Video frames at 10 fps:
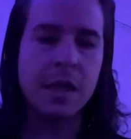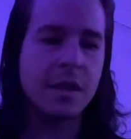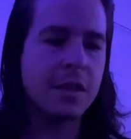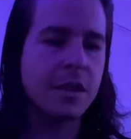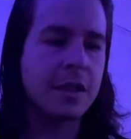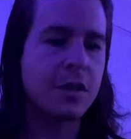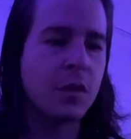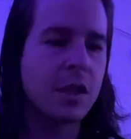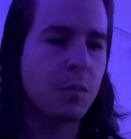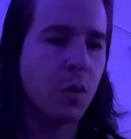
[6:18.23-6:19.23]
It's, it's, so
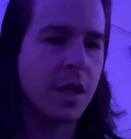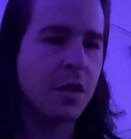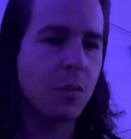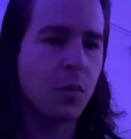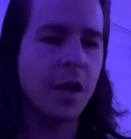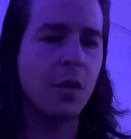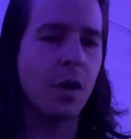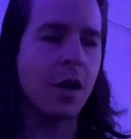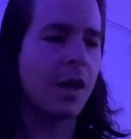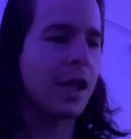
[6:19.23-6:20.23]
disappointing to the point
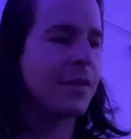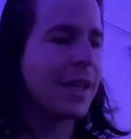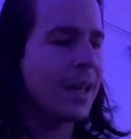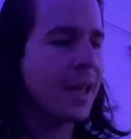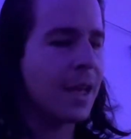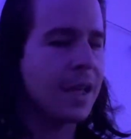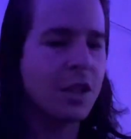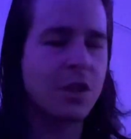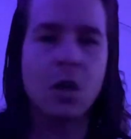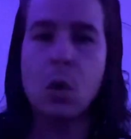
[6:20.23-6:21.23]
where you're kind of like, man, I
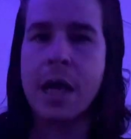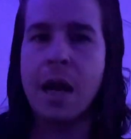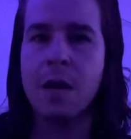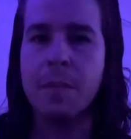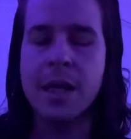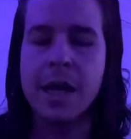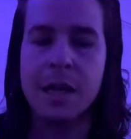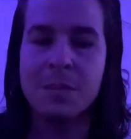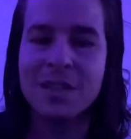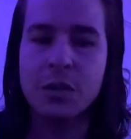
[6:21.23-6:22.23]
just don't care, but yet
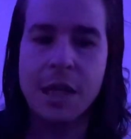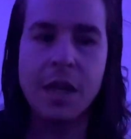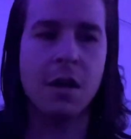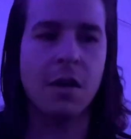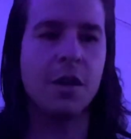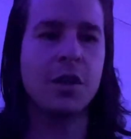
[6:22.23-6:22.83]
I'm still here and